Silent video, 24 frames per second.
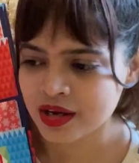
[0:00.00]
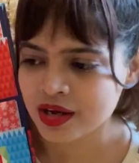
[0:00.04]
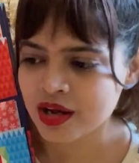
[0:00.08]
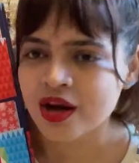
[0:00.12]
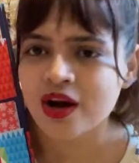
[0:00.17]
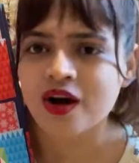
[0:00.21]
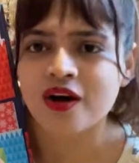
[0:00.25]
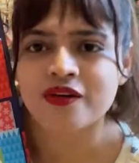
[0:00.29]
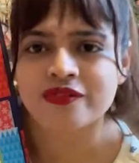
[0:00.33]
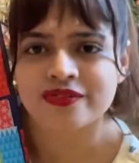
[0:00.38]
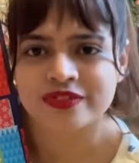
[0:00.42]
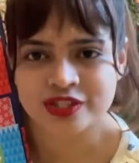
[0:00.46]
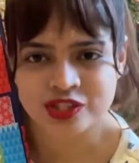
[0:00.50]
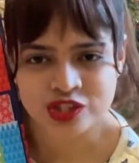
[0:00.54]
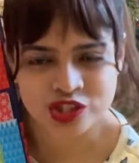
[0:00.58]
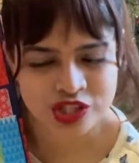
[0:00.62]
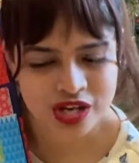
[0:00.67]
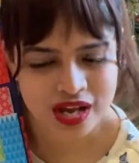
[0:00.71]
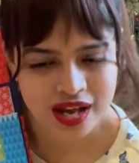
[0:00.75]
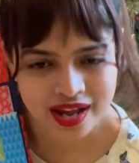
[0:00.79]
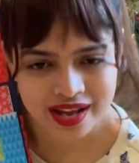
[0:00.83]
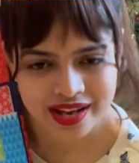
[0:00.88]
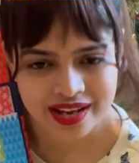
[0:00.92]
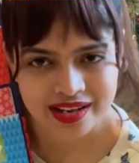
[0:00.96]
of the
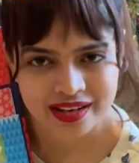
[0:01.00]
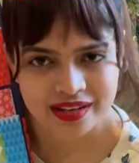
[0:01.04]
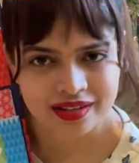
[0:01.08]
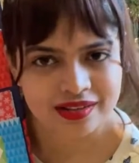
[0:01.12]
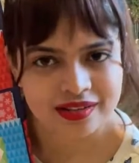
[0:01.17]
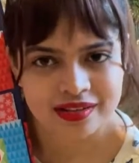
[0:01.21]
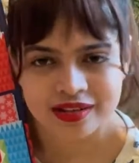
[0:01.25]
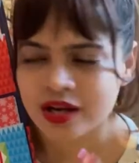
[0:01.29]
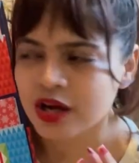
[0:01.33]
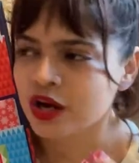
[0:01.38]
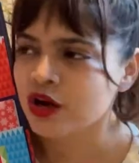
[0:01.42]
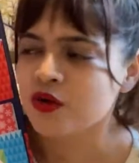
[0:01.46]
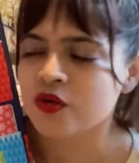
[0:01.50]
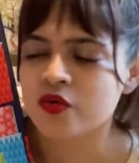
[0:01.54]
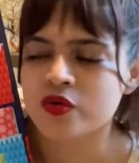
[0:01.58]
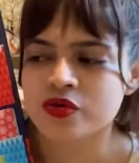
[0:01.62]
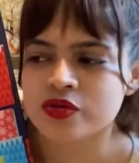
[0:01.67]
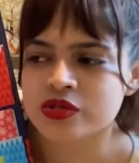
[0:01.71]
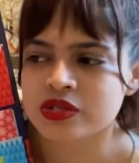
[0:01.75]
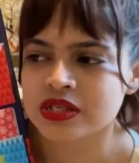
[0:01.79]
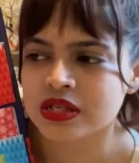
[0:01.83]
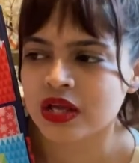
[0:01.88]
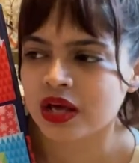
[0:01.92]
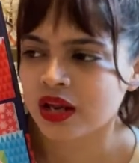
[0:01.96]
child
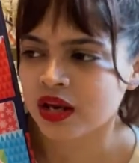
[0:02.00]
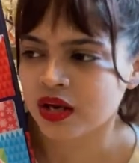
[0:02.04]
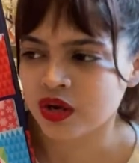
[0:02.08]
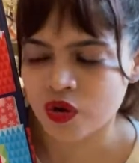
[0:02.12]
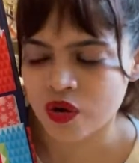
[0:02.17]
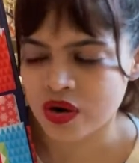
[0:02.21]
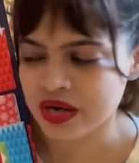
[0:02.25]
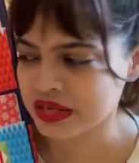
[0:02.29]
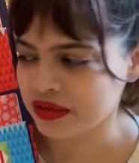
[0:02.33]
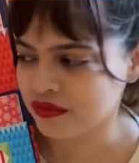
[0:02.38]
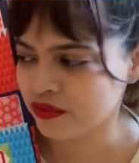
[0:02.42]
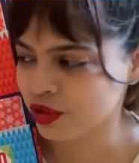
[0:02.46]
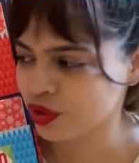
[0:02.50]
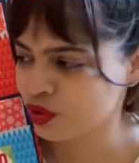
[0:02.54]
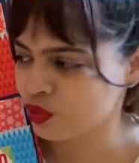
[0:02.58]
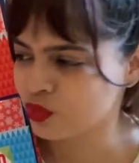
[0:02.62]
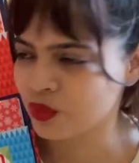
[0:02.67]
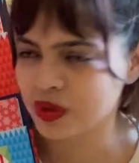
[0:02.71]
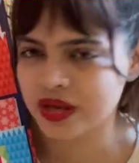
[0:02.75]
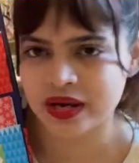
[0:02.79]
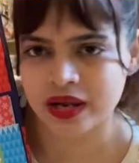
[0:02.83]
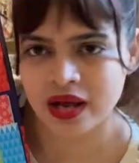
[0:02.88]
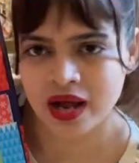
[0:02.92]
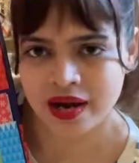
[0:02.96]
who's not even 2
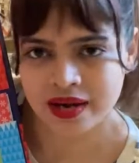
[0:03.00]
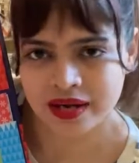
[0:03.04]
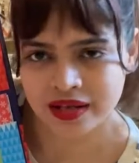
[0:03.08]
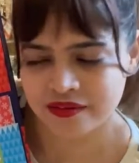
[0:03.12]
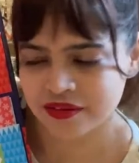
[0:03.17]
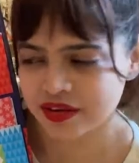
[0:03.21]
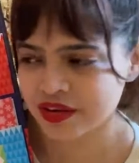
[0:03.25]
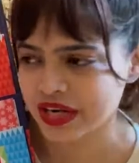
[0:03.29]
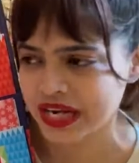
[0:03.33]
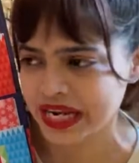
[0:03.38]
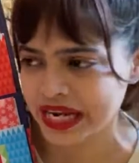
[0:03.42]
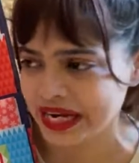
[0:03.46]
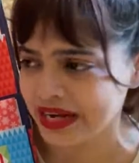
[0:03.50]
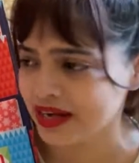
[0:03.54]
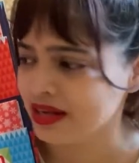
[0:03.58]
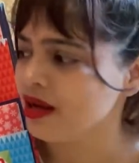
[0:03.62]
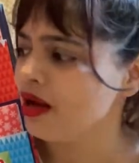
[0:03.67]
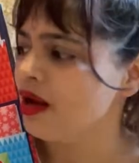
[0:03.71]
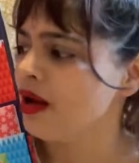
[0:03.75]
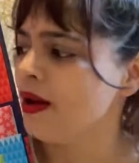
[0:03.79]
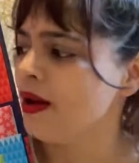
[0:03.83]
and can't even read.